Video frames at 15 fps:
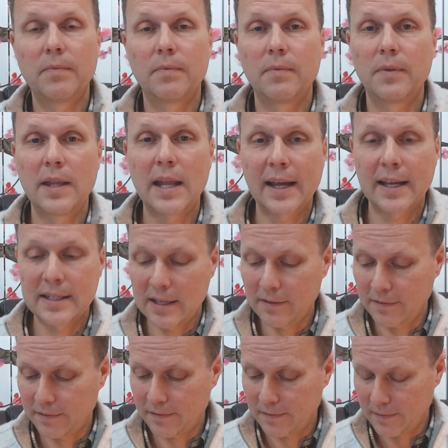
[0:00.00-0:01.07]

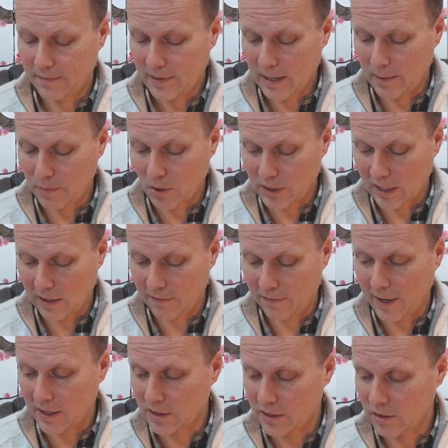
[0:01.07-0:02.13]
negative hypnotic
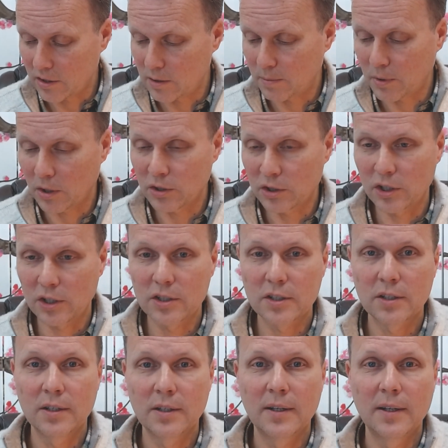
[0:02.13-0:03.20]
effects on the subconscious?
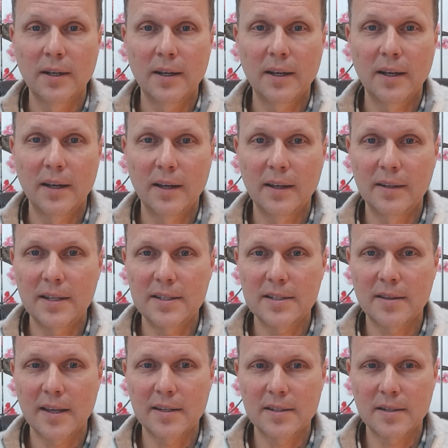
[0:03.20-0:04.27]
These are
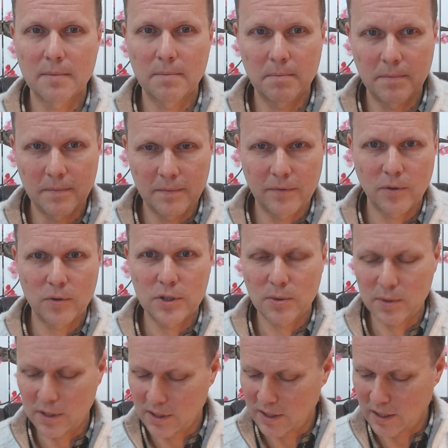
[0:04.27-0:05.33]
things that force you
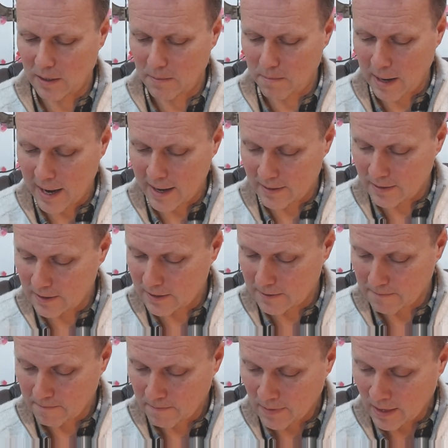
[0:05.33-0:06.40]
into certain patterns,
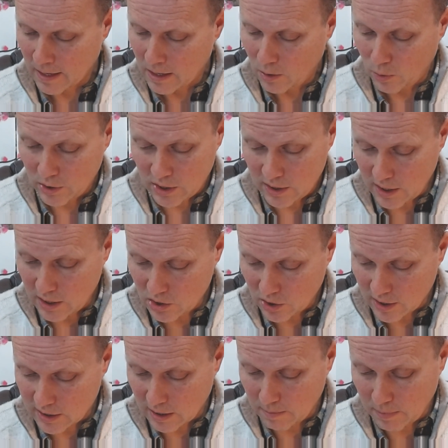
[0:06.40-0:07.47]
which is
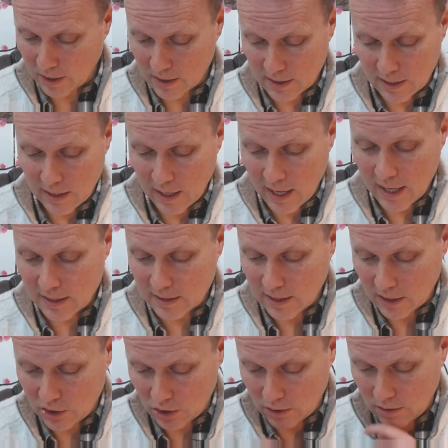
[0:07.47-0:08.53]
interesting because in the next
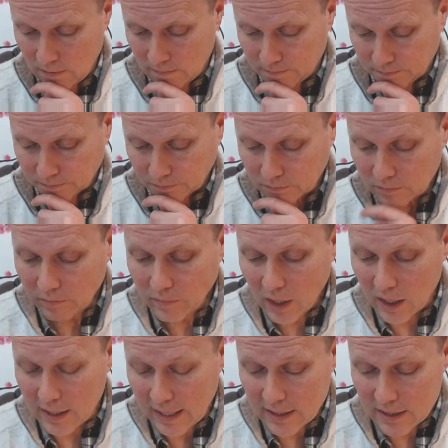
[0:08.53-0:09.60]
session,
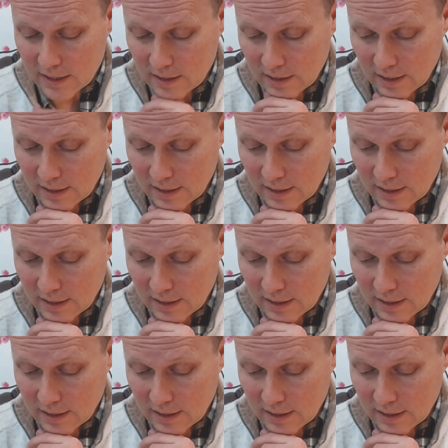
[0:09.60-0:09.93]
the next